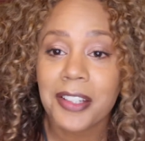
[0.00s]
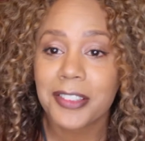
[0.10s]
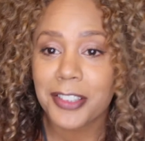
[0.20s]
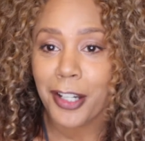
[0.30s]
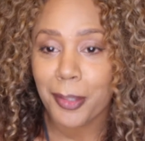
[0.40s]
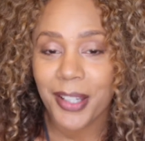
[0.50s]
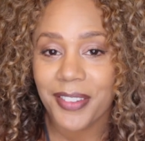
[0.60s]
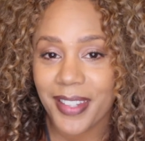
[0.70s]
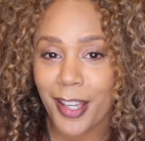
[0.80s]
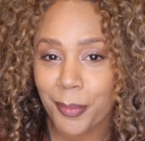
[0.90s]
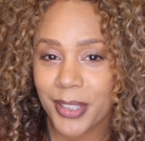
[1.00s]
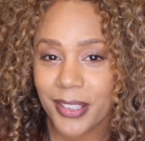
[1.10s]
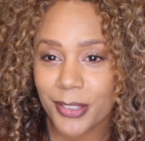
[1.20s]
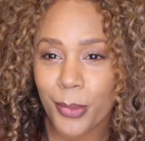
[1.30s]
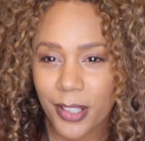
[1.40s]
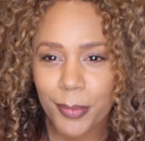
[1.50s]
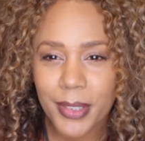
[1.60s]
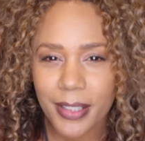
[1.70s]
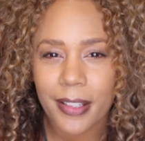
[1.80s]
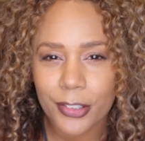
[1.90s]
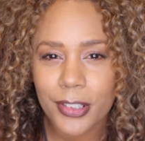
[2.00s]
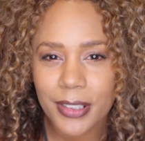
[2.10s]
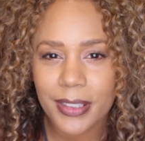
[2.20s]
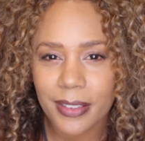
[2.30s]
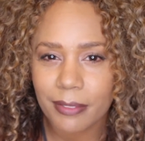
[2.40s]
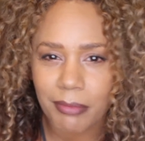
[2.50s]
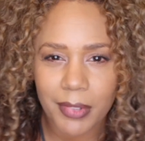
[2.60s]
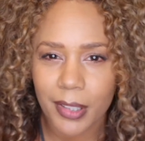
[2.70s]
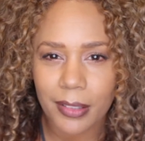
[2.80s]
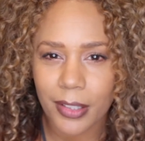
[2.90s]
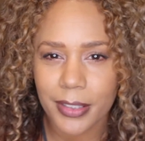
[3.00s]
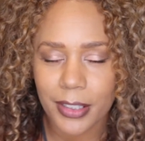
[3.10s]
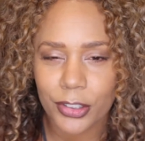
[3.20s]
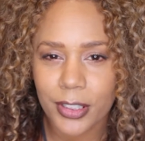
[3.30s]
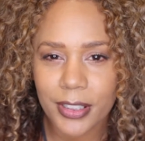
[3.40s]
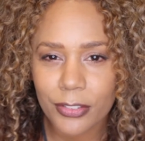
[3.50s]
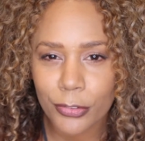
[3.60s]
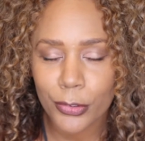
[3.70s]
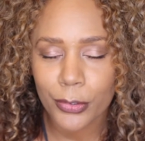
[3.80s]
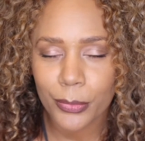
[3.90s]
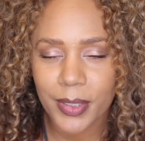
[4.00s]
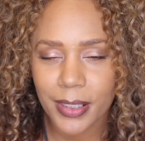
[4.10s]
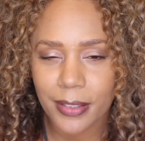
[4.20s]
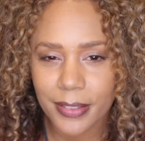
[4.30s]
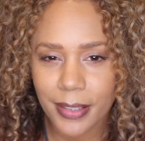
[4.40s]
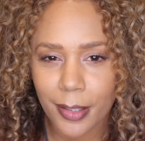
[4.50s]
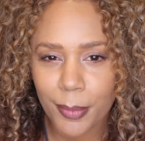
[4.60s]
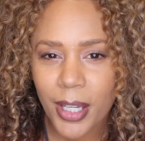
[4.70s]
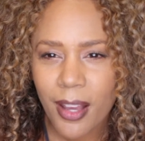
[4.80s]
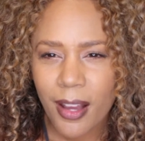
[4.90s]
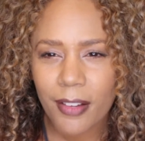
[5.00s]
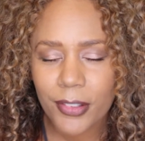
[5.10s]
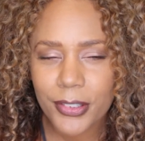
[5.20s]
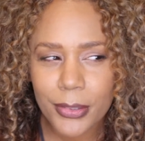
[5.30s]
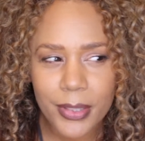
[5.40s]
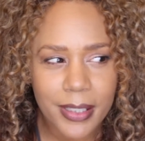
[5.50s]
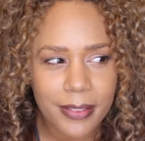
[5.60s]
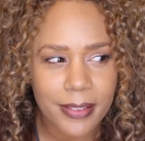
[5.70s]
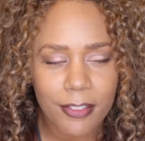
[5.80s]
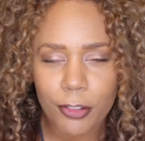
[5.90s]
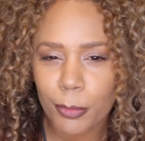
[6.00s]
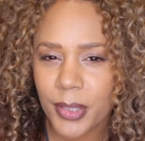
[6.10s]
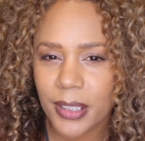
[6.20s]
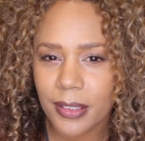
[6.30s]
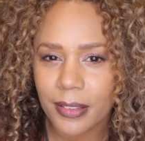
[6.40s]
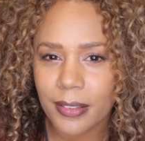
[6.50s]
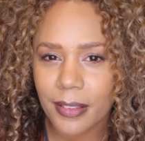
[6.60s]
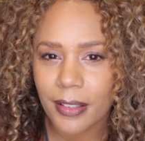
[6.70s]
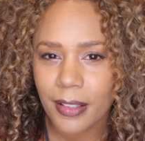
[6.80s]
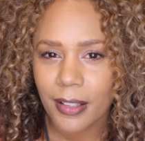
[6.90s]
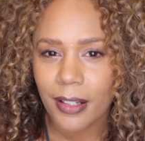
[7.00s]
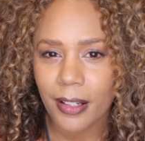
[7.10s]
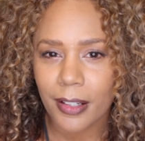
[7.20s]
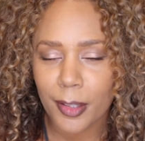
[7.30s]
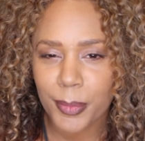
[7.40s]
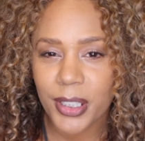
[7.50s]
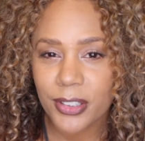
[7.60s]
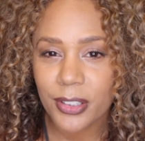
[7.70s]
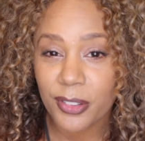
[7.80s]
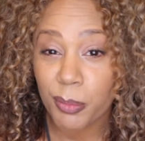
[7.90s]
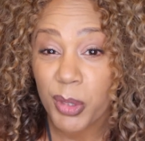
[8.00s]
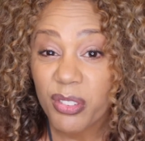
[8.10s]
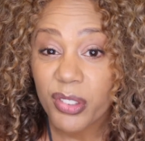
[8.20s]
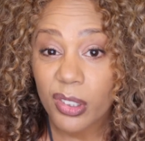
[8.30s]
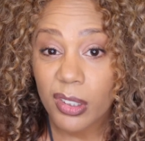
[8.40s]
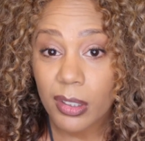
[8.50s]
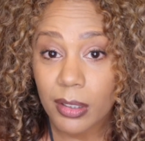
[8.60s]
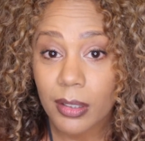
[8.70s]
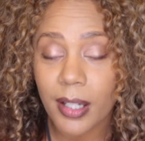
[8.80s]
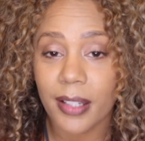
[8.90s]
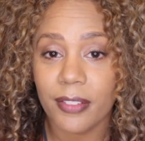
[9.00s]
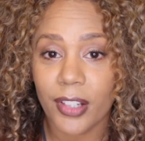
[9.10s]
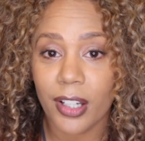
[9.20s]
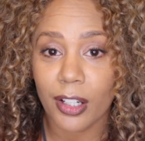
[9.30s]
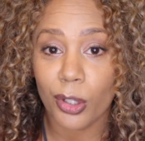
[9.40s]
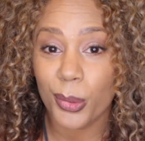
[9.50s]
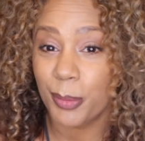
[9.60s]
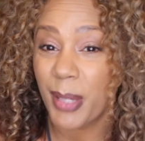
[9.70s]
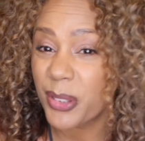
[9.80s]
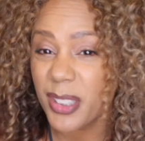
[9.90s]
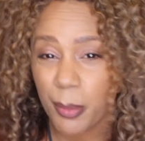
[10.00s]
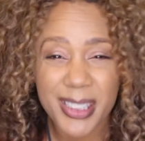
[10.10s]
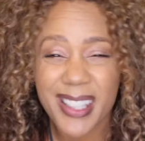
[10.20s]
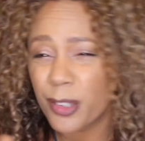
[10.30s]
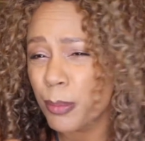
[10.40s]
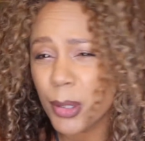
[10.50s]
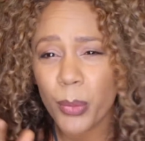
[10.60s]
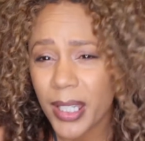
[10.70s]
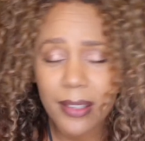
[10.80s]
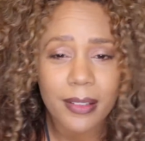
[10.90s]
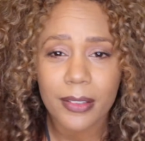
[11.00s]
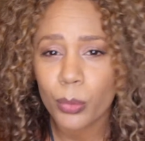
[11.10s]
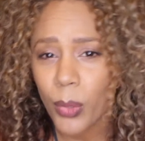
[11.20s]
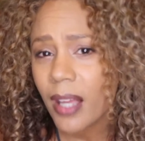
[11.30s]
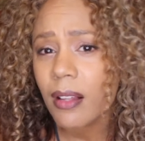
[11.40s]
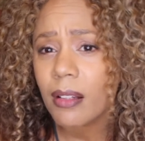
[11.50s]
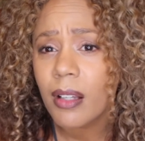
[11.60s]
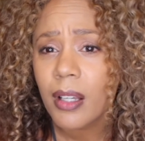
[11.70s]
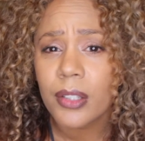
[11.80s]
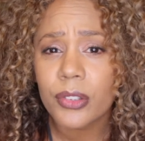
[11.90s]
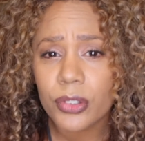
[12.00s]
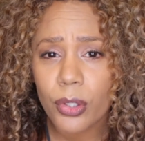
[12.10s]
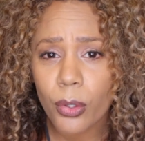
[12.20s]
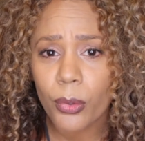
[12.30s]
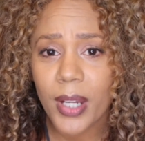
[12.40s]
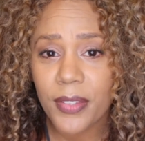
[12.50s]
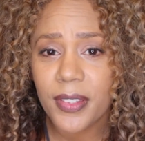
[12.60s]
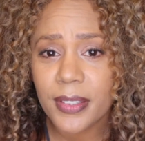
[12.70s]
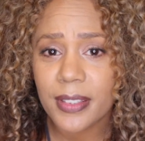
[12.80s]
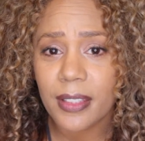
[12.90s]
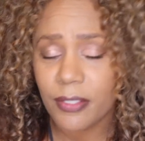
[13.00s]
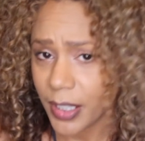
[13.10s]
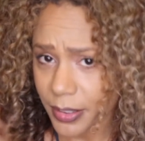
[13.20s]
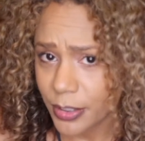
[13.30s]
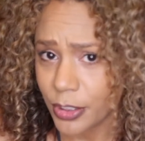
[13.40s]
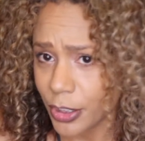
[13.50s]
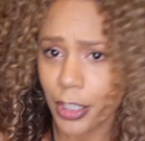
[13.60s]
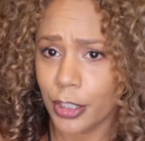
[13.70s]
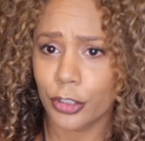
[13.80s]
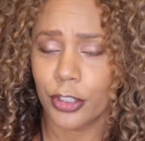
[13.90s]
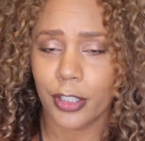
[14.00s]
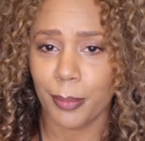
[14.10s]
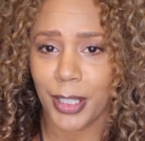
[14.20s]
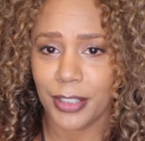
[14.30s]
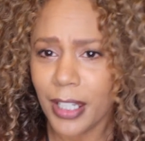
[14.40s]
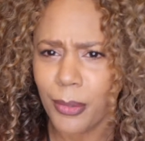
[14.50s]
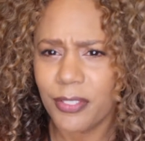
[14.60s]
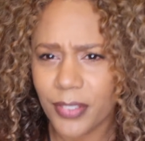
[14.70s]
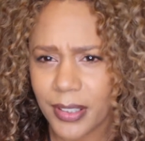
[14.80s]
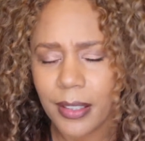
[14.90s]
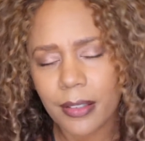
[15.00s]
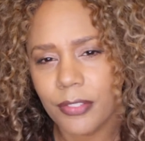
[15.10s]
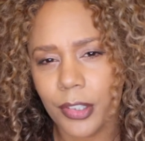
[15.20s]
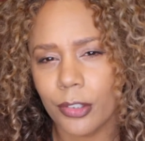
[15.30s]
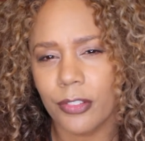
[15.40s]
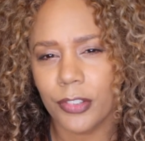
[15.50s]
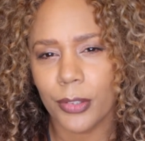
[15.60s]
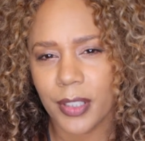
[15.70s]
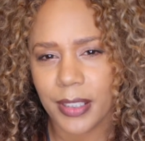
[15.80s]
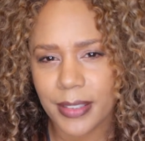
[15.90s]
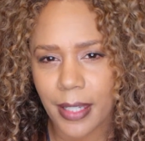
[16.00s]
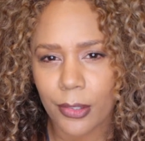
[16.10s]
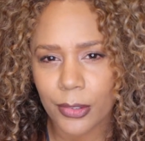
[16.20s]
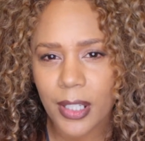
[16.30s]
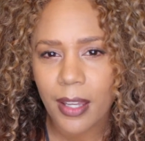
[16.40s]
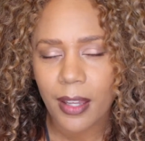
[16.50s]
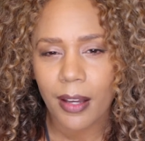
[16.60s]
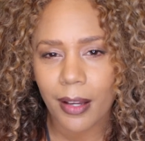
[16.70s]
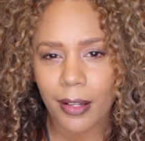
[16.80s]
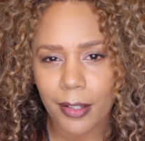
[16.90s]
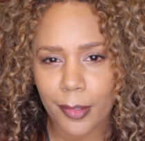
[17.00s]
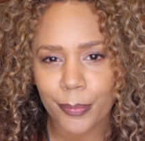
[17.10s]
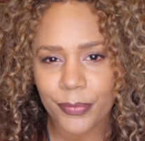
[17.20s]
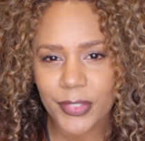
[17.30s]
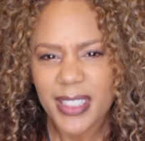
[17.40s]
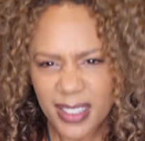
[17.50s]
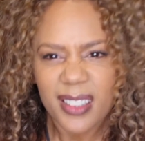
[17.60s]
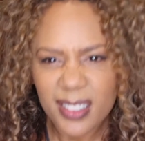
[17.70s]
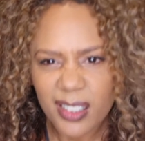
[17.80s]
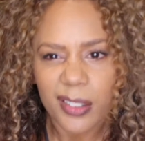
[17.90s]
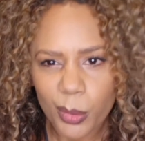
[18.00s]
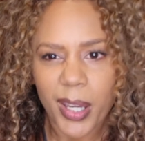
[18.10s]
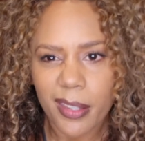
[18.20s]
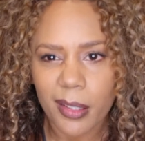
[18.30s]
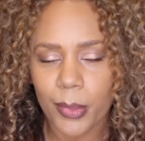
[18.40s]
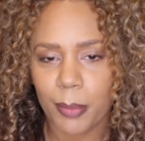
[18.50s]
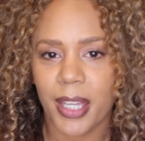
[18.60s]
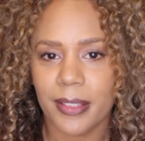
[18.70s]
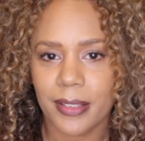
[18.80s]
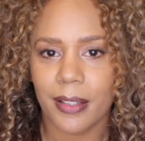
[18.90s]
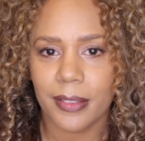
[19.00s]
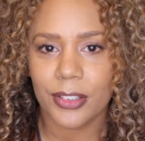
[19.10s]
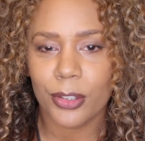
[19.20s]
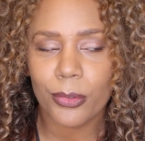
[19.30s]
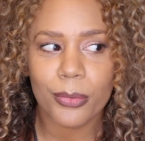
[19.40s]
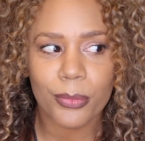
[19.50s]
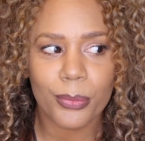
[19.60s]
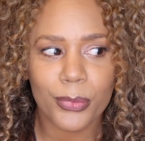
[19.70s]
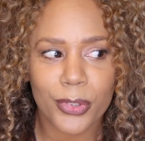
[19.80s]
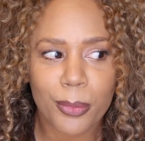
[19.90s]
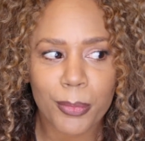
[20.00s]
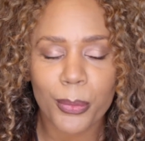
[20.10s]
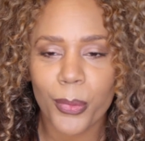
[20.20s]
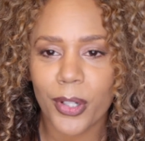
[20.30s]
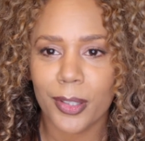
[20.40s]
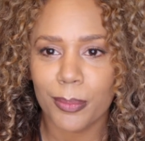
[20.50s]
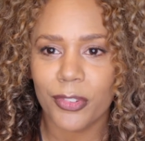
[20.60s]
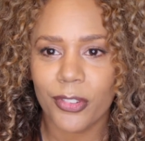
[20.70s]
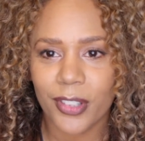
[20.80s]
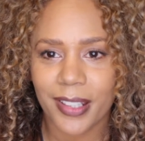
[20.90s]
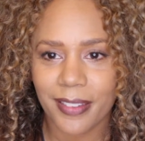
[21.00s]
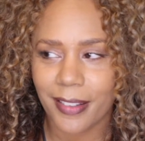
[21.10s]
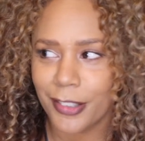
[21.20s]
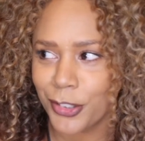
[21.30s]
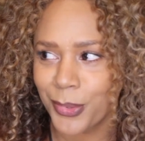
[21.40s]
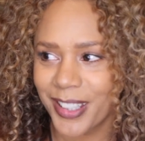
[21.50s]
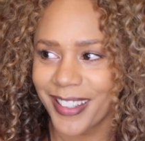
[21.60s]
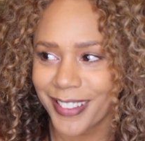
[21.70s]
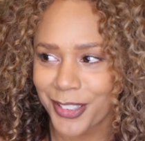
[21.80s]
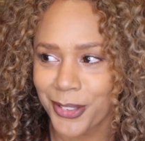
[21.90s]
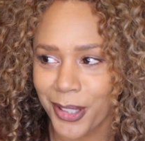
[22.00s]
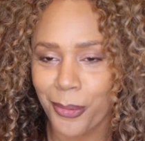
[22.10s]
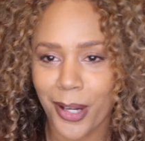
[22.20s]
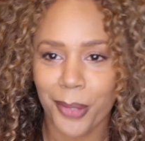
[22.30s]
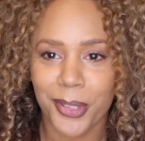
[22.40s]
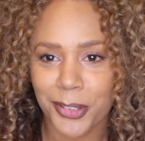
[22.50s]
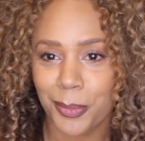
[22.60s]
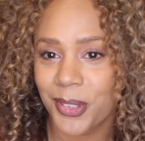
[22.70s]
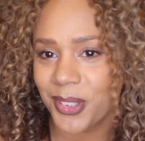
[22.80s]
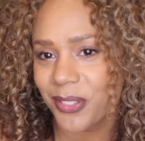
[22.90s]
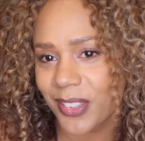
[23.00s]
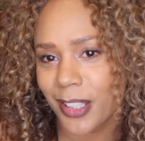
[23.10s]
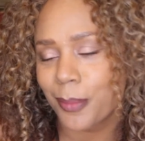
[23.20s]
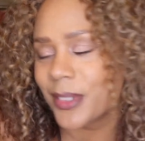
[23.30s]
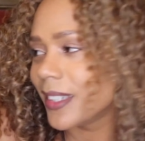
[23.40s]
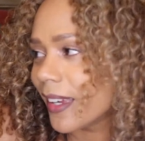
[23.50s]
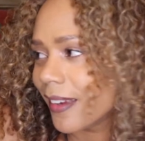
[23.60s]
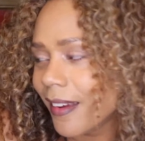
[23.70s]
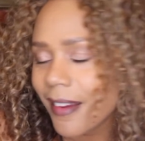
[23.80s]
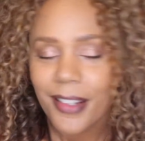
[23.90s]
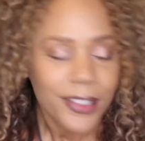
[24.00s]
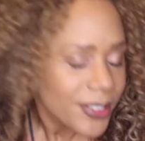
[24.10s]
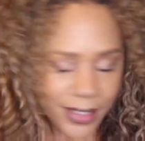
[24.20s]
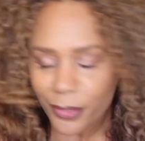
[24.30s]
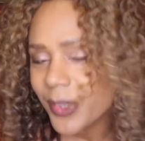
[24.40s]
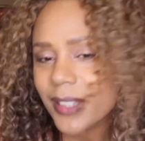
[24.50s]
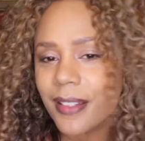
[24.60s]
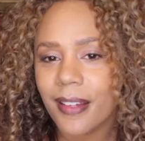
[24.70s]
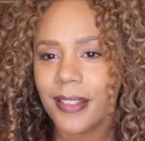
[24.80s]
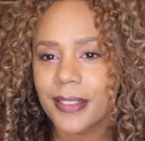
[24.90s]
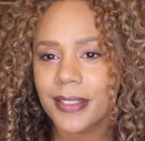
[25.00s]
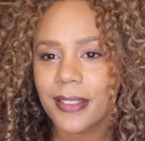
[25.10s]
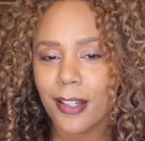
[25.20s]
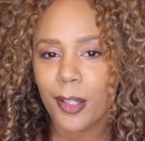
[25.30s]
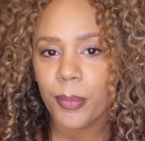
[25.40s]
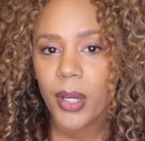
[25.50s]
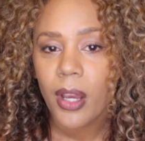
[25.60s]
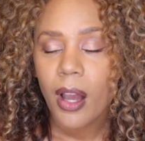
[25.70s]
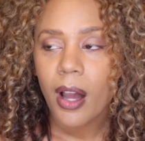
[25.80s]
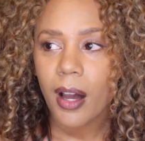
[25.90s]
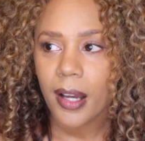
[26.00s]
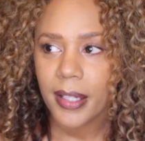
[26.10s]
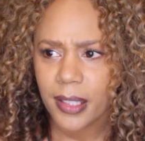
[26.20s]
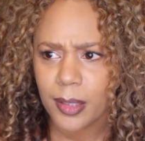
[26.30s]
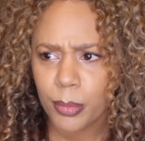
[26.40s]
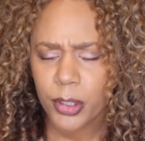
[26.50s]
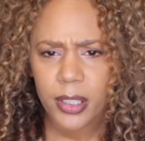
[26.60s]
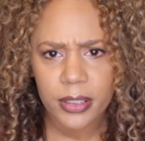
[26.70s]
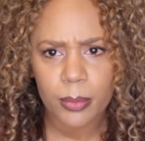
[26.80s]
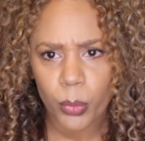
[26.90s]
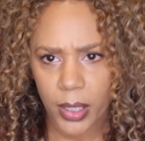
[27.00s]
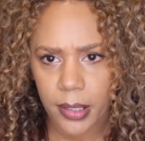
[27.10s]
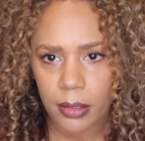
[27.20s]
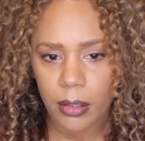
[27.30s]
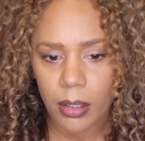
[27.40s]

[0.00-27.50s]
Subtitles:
to talk about that because while I've been an actress in Los Angeles for a really long time, I've also like never been considered the beautiful girl. I've always bounced up and down in my weight as well. So at this advanced age that I'm at now, I finally kind of figured a few things out. Just things along the way that I want to pass on. So number one, before anything, I just want to get into like why I wanted to put this video up today, because I realized I had put on some weight